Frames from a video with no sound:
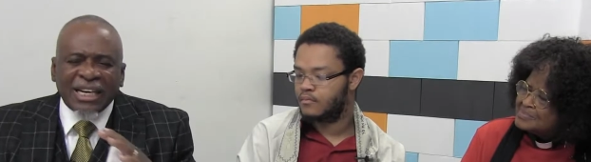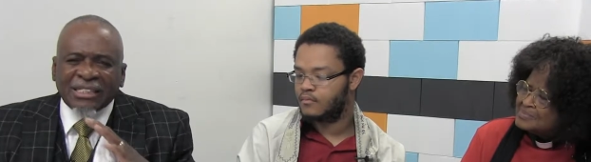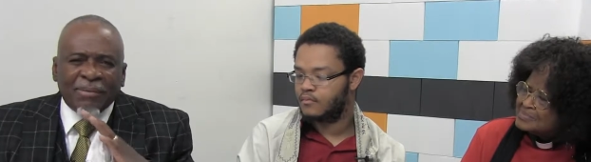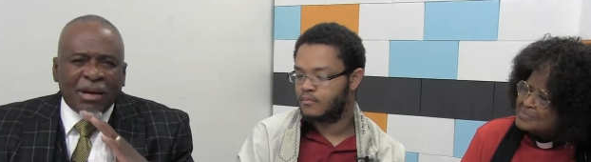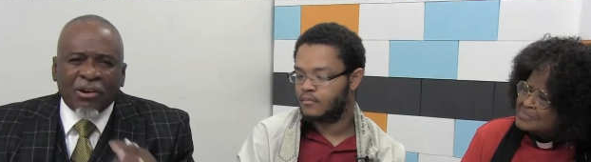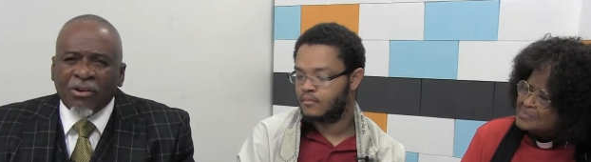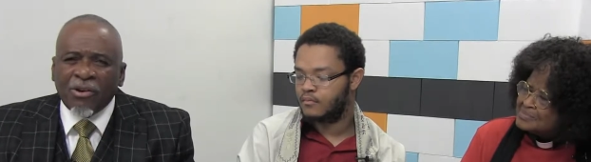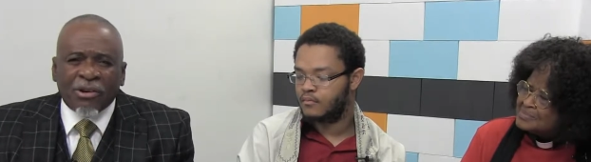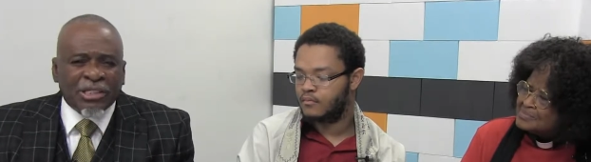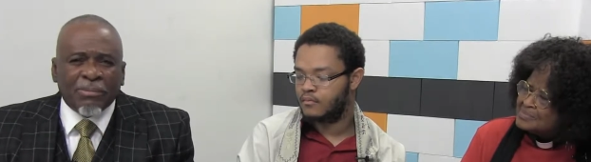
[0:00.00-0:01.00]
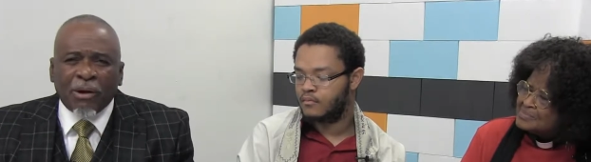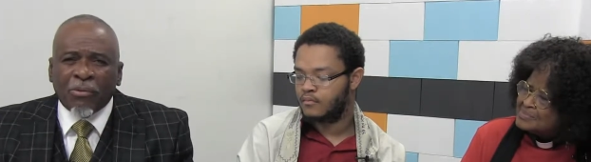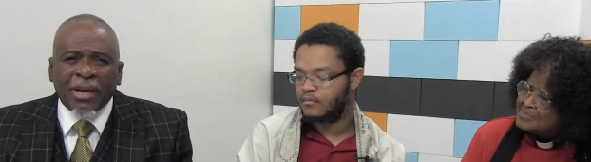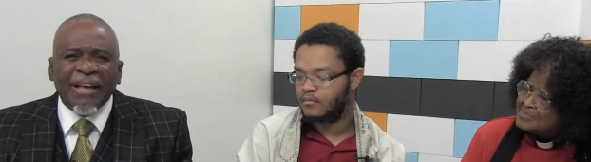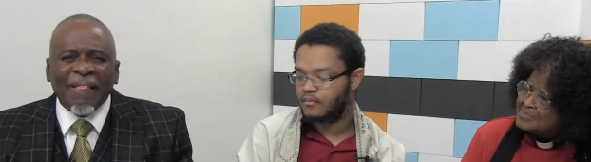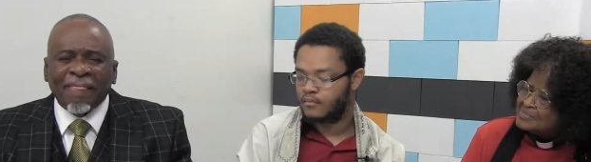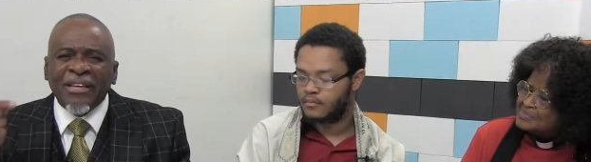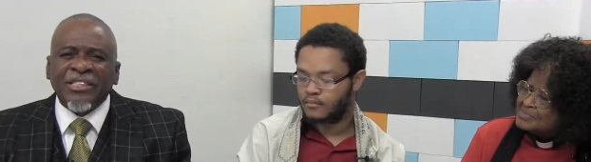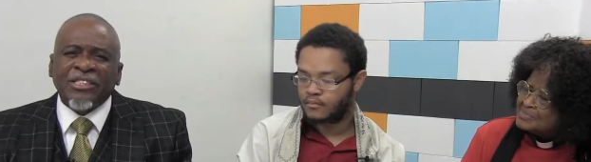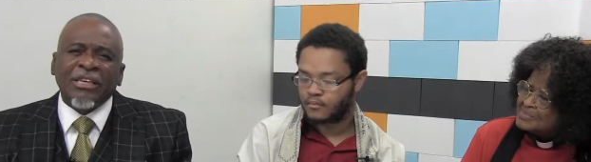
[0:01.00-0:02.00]
Speaker 1: not something I heard or something I read.
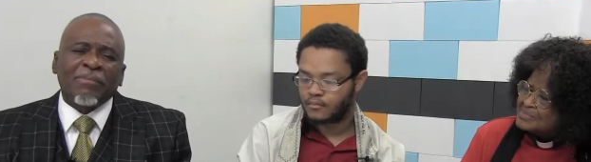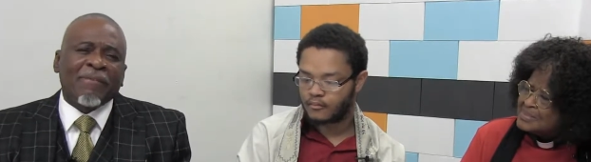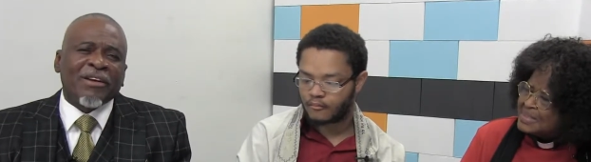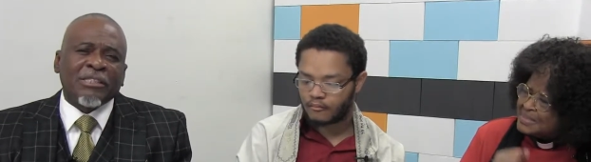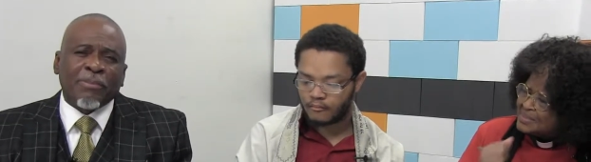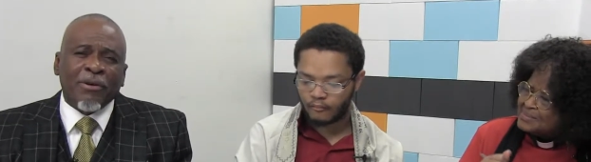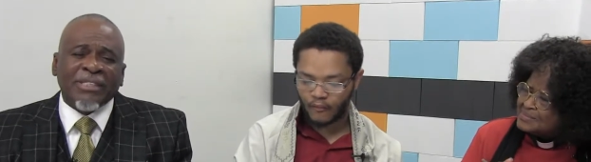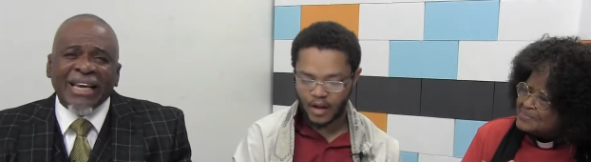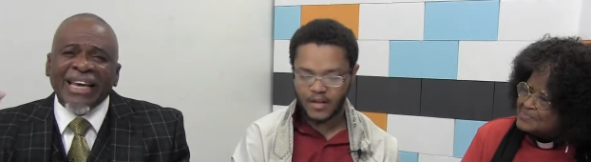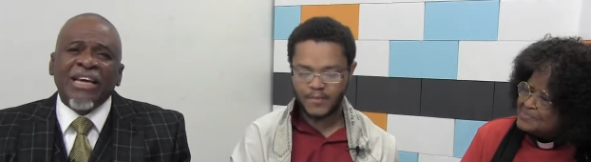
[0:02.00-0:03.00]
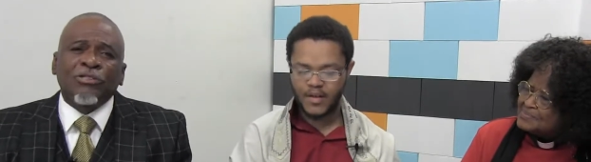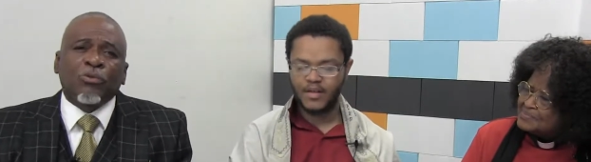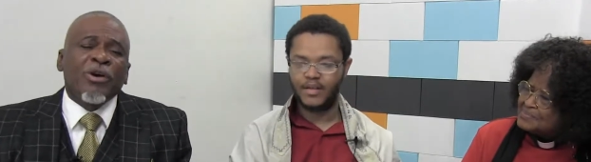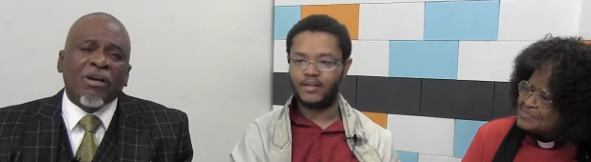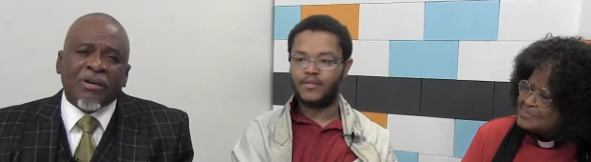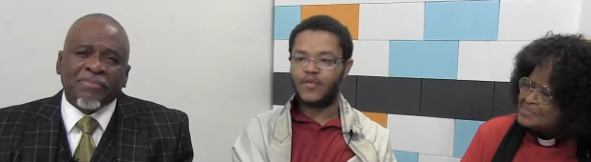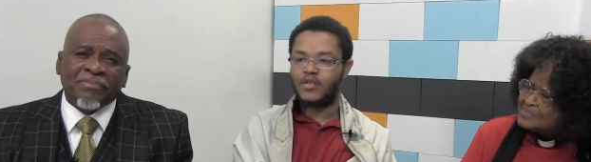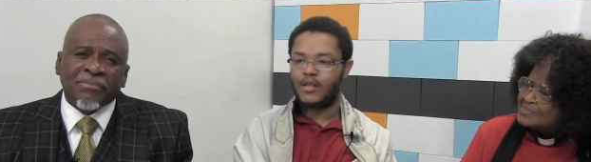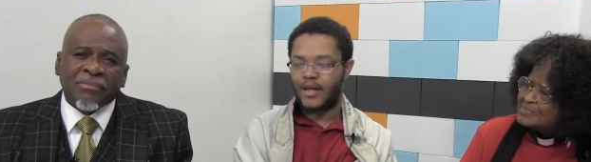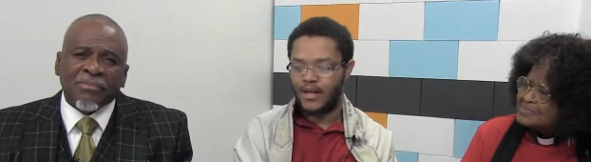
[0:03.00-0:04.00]
This is something I've experienced. He is real.
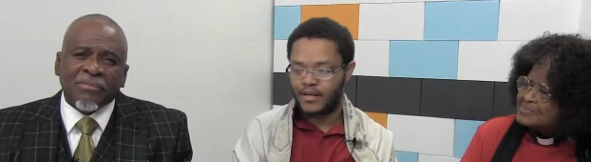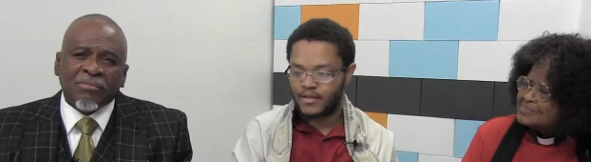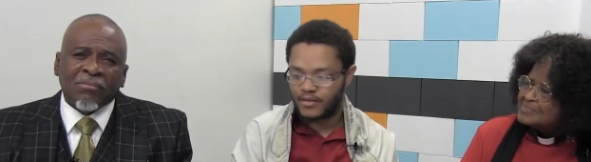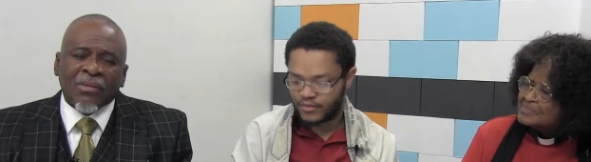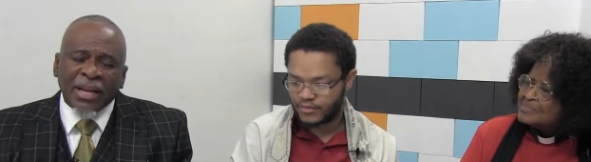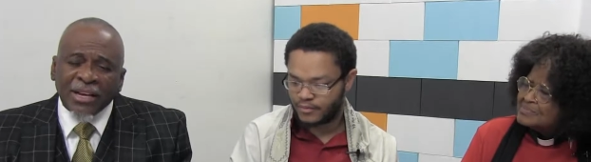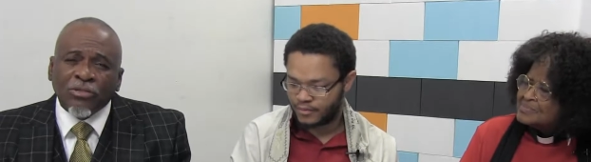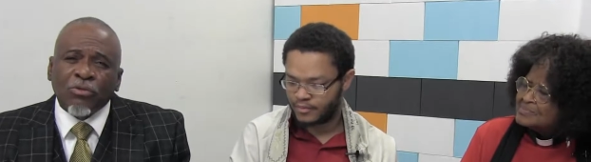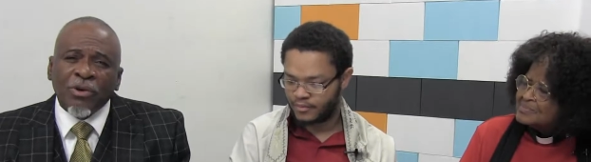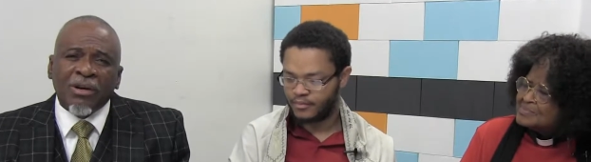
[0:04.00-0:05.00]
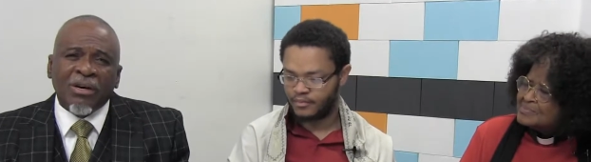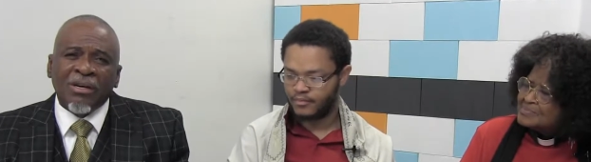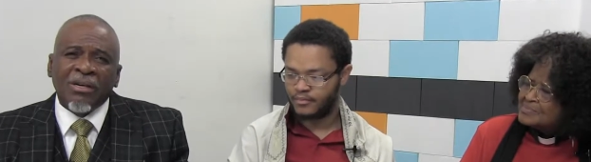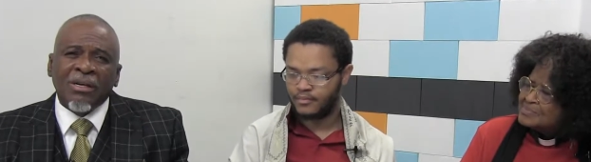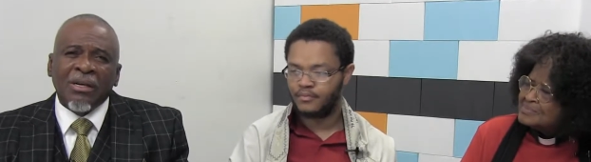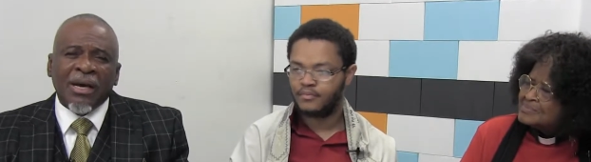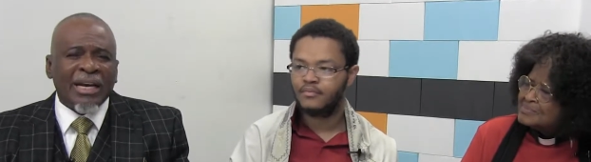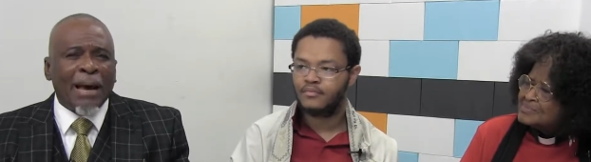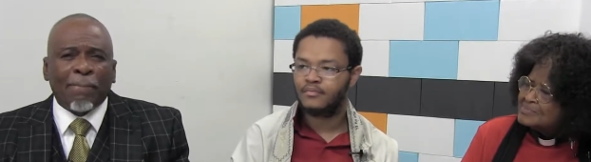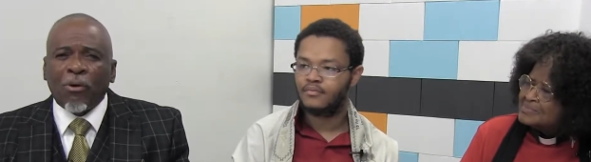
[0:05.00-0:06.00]
Speaker 2: Firsthand.
Speaker 1: He is real.
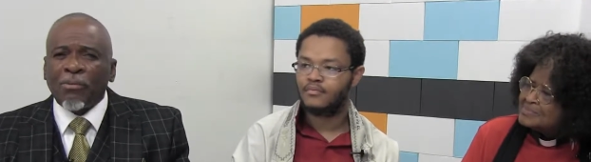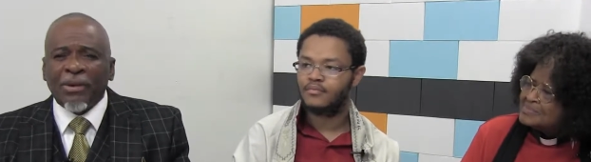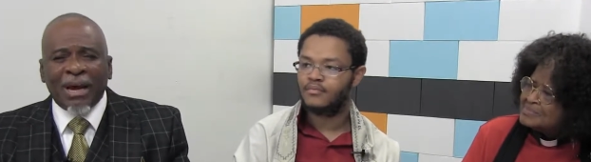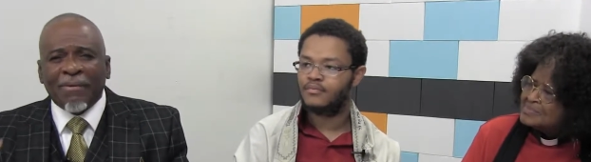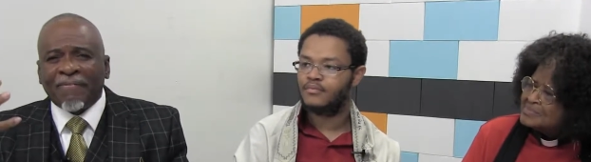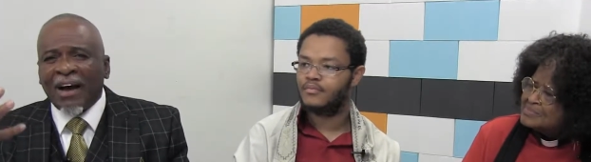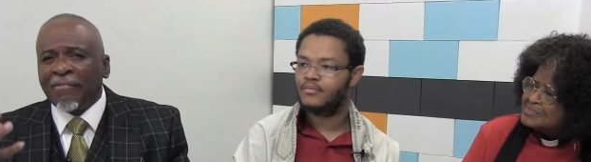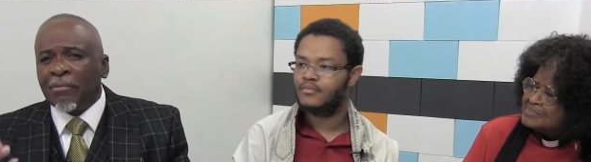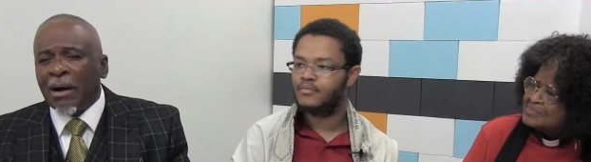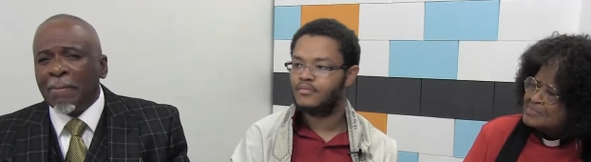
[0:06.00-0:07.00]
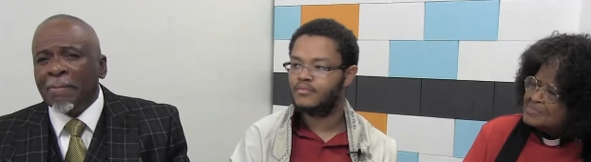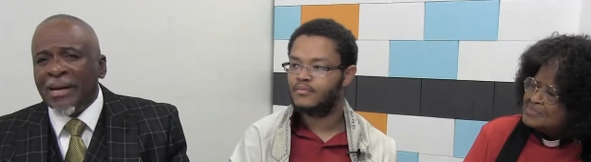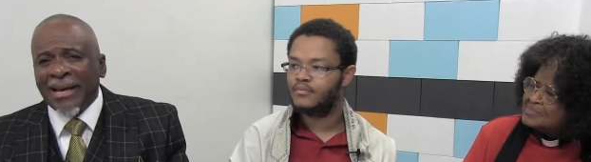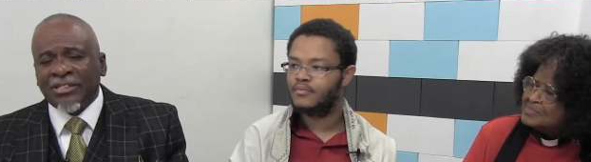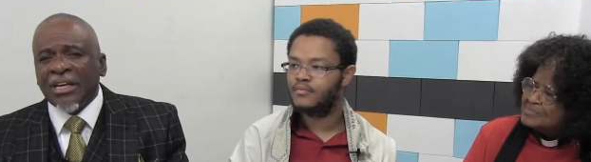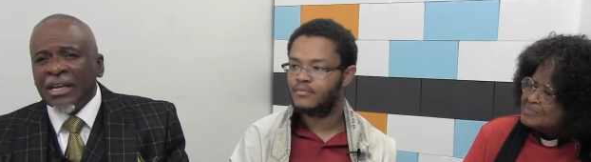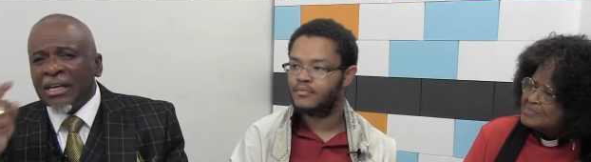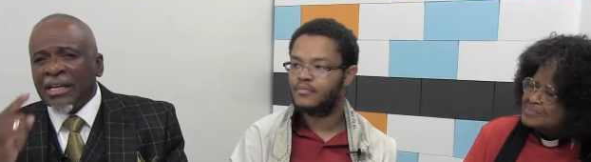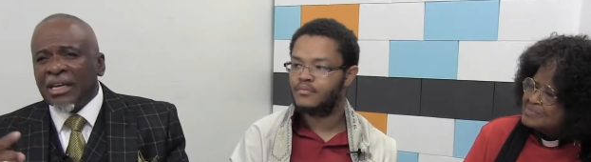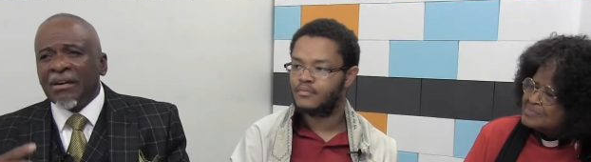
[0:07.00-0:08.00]
And I implore you, every five of my beings,
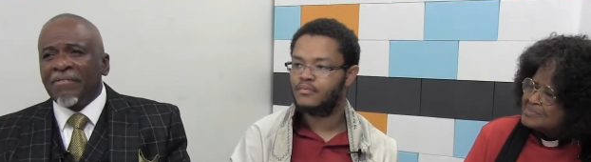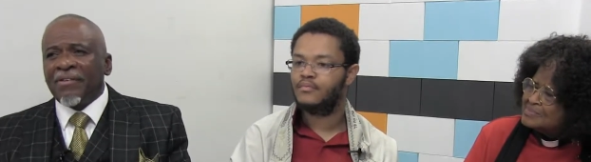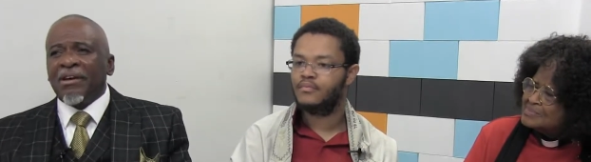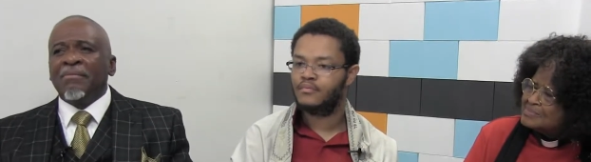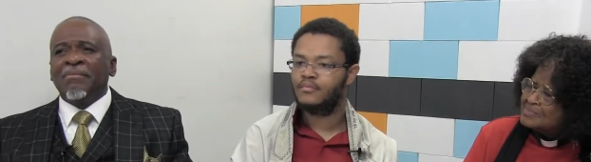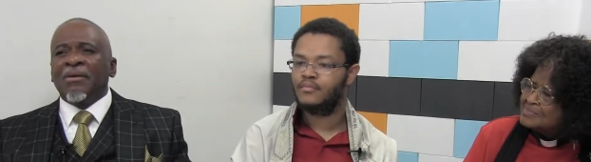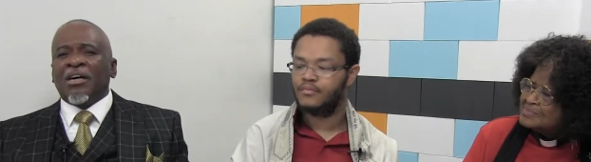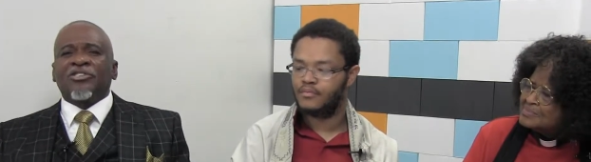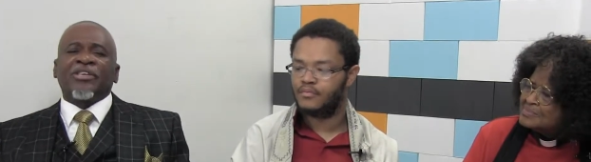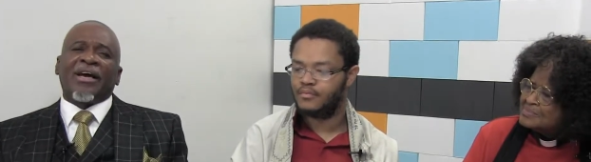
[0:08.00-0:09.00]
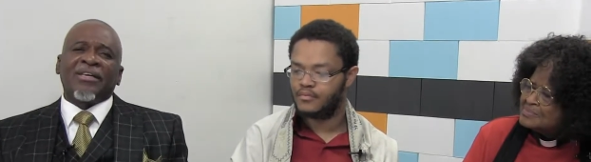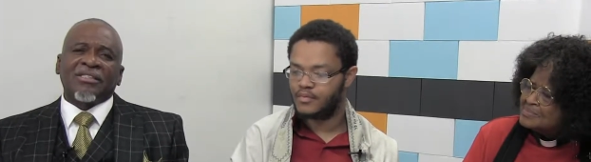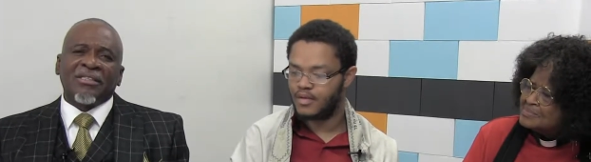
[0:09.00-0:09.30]
give him a chance.